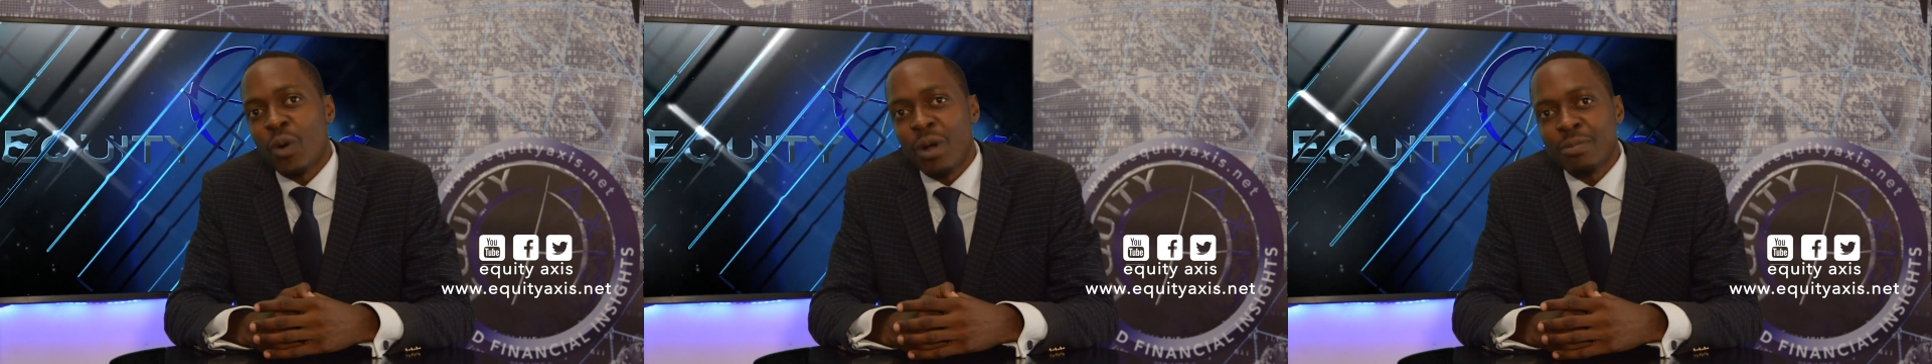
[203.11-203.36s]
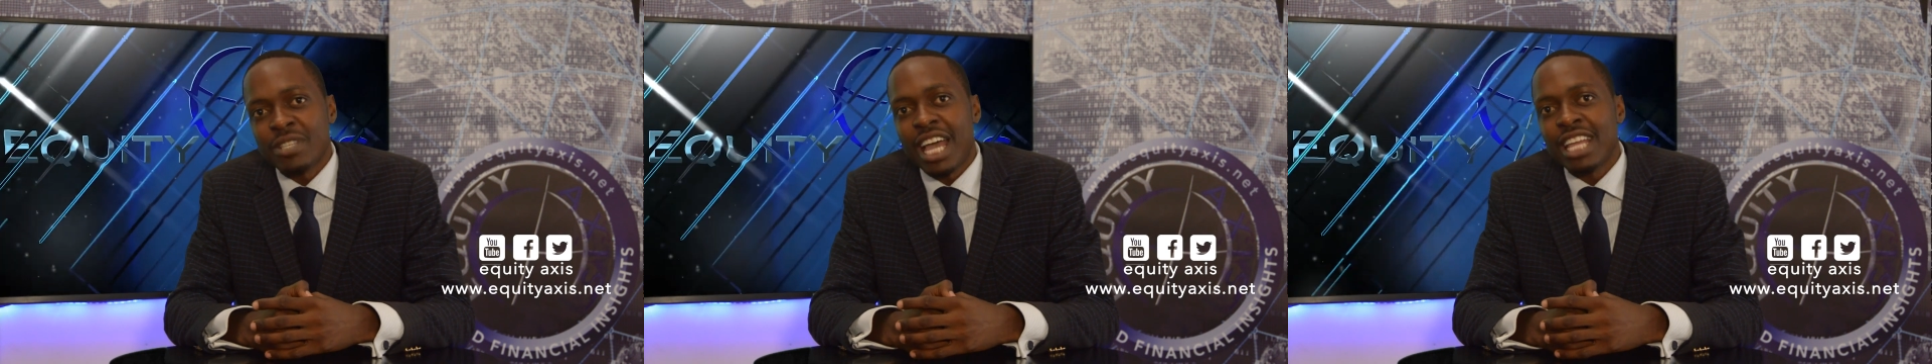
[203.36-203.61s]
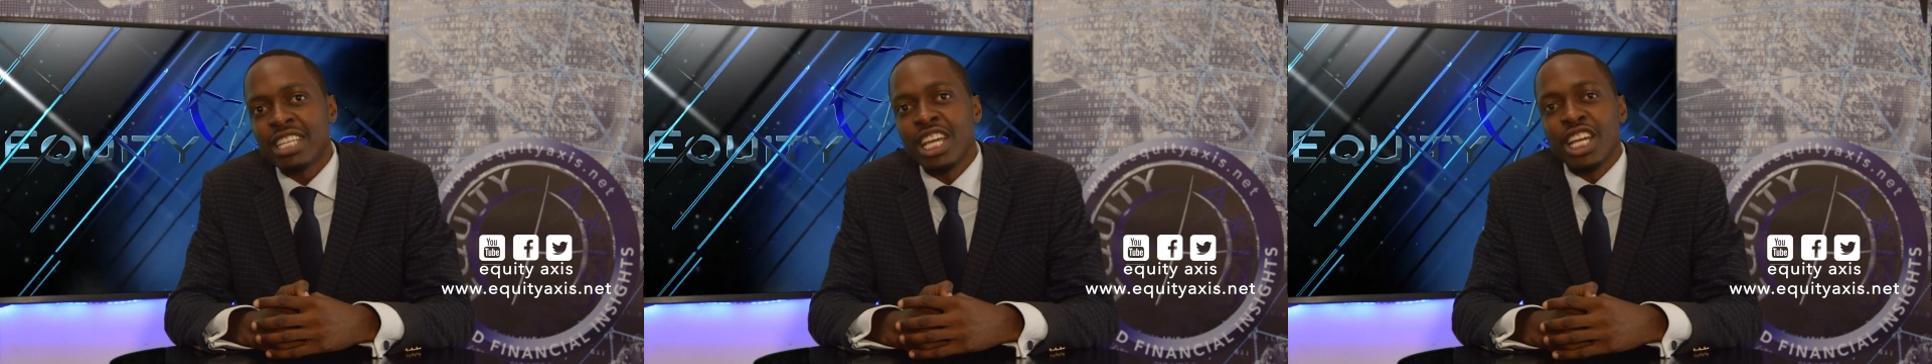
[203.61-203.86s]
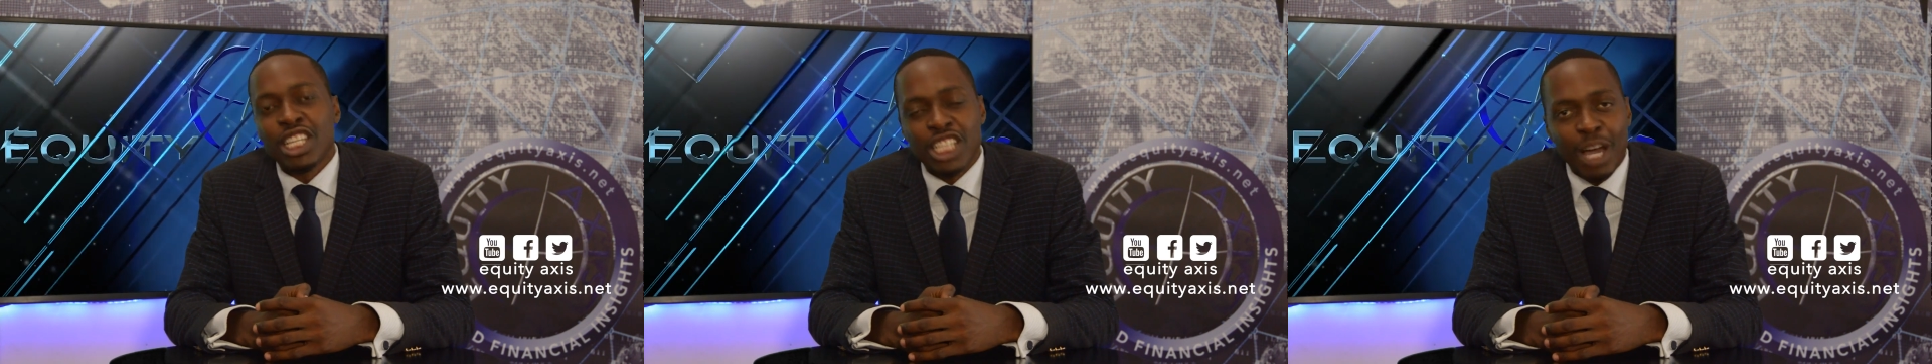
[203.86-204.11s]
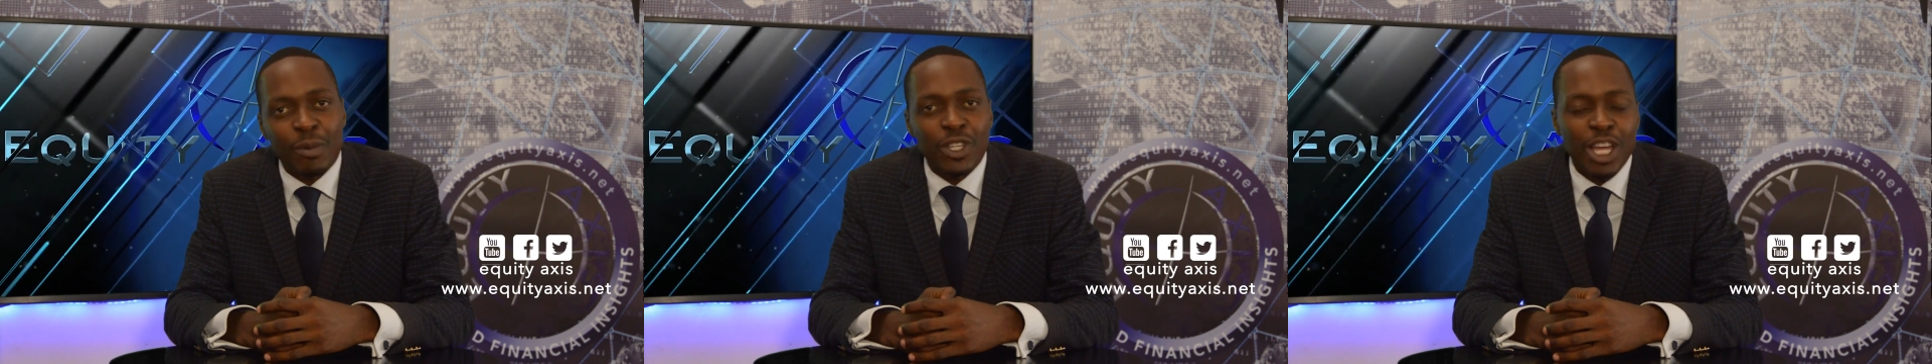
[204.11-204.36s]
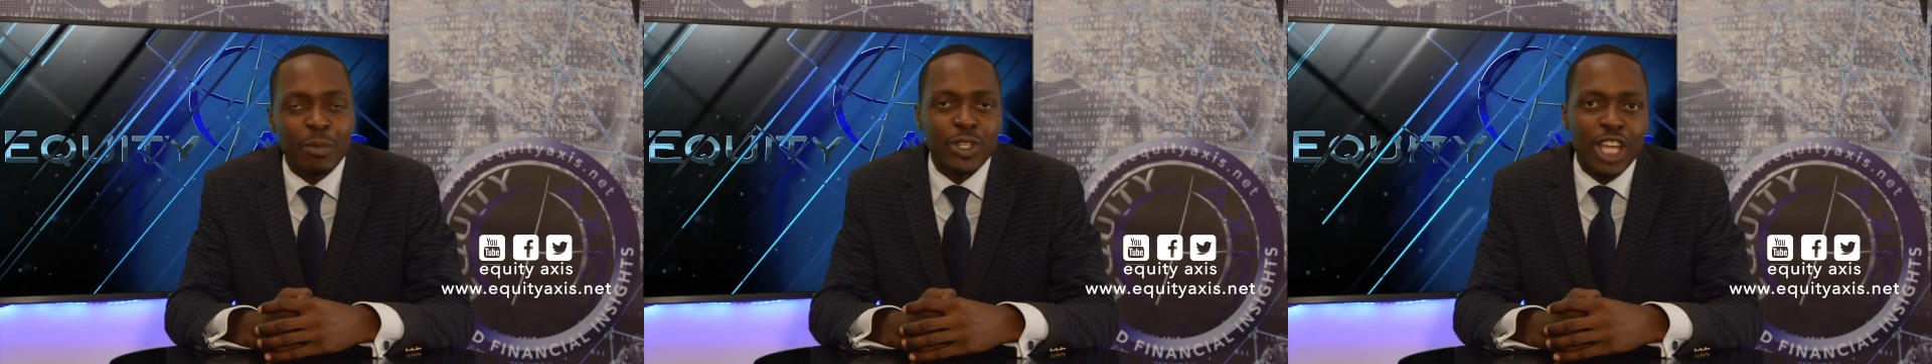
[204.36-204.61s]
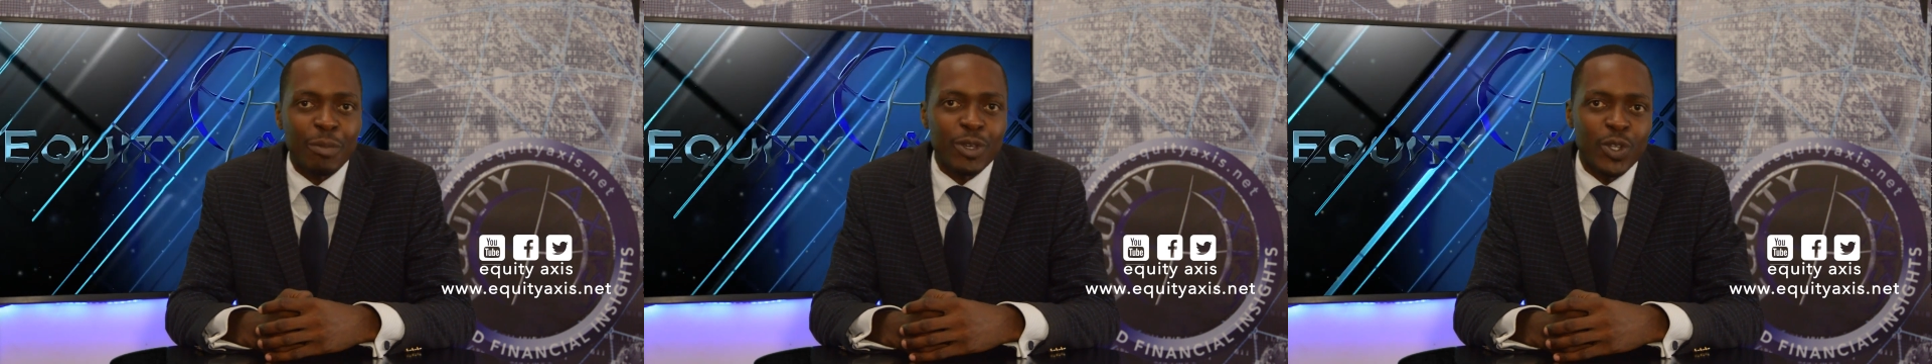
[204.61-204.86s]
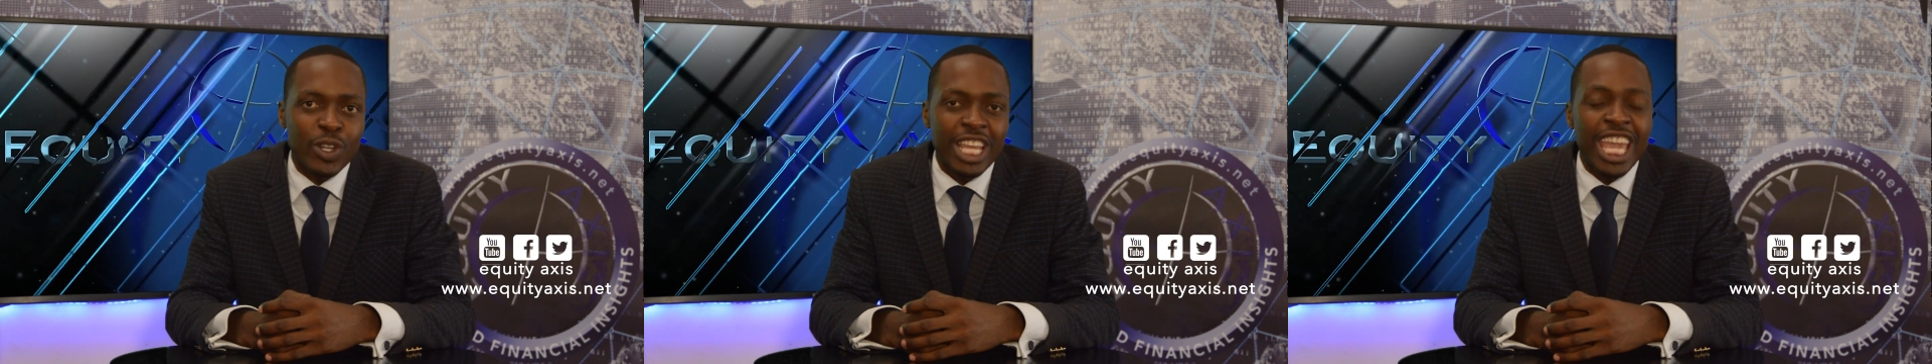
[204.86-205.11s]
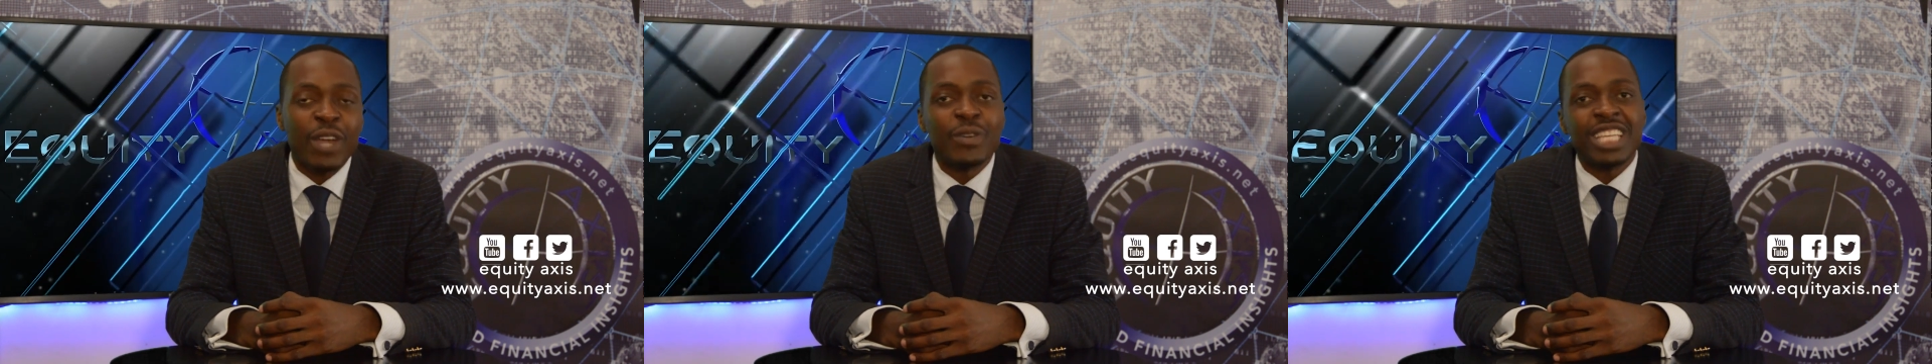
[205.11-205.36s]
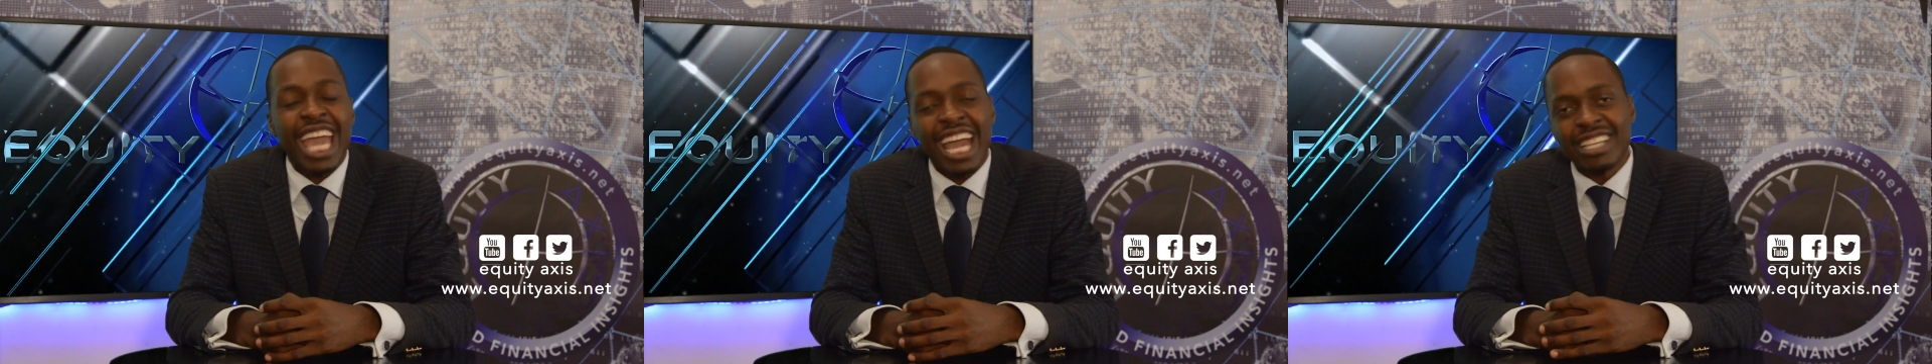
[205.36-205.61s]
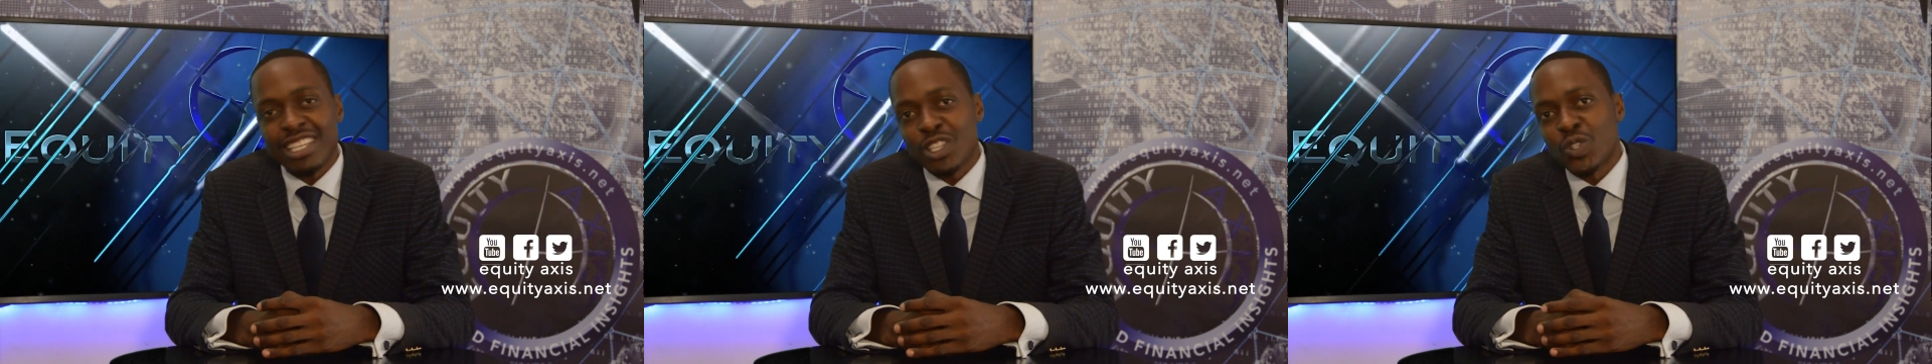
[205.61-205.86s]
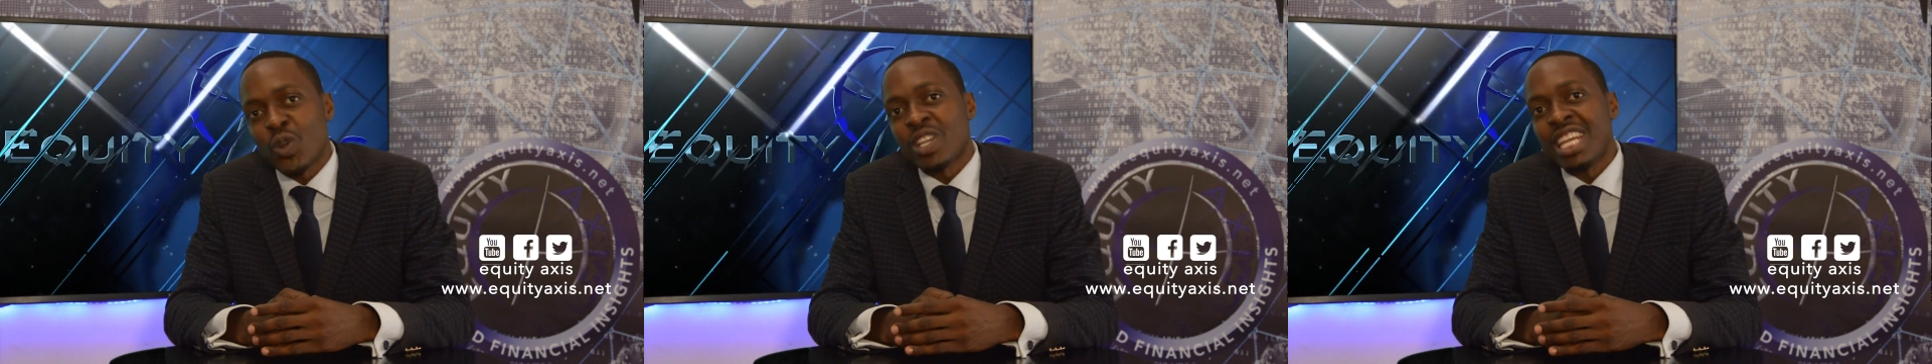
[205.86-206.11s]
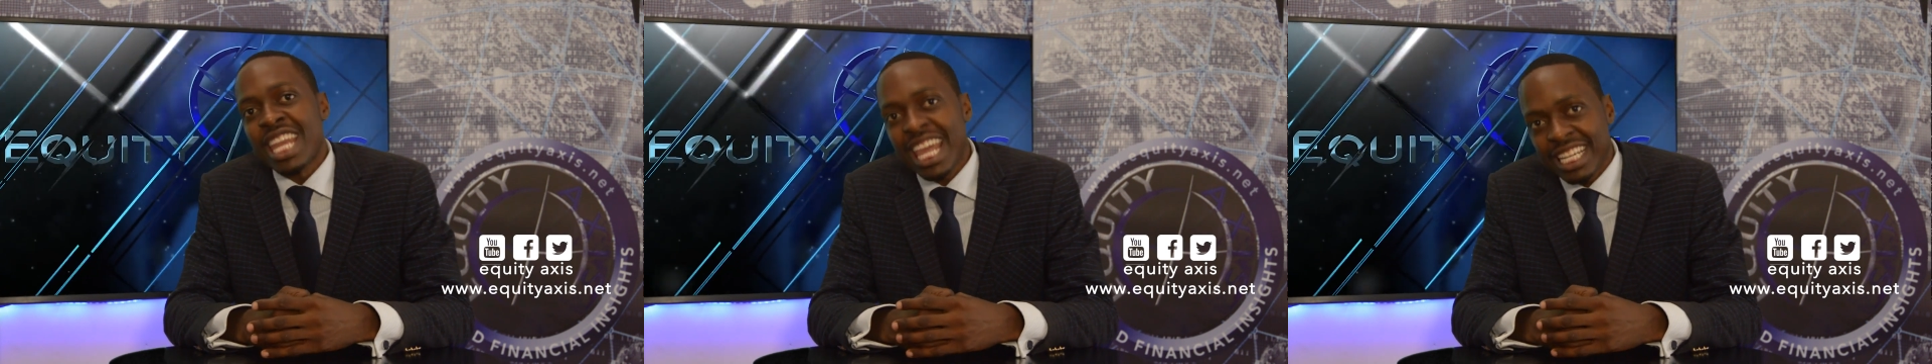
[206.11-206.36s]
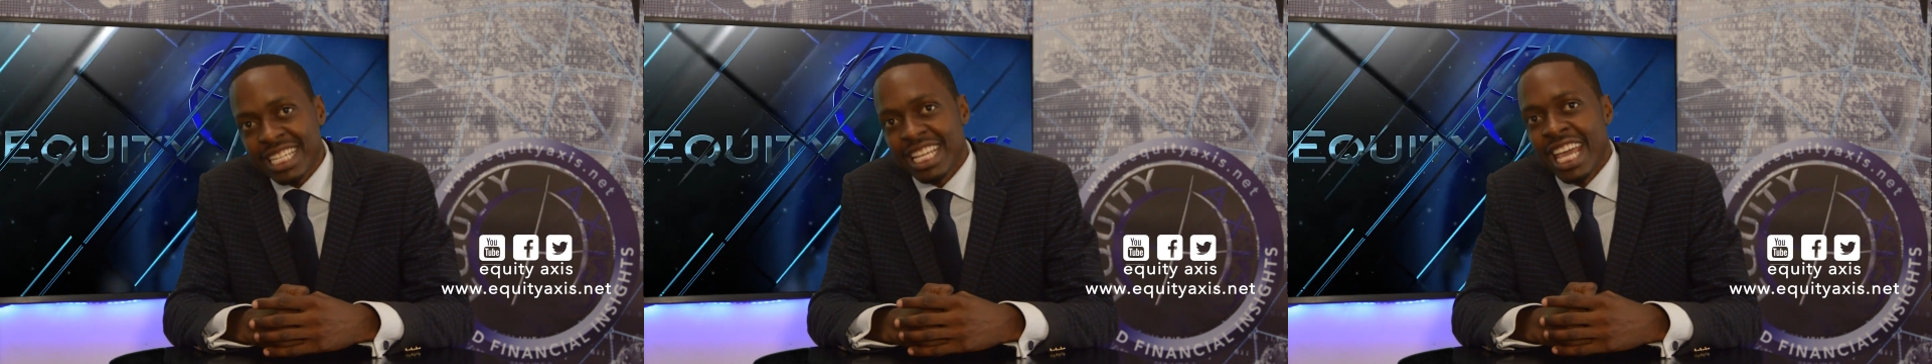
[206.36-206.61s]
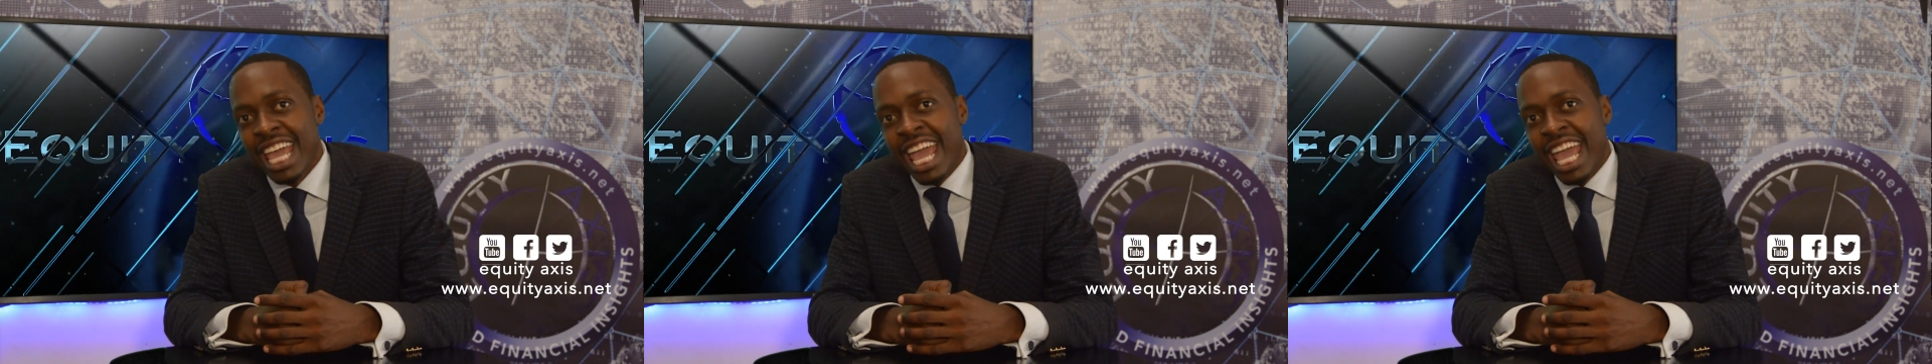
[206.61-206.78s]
our website www.equityaccess.net,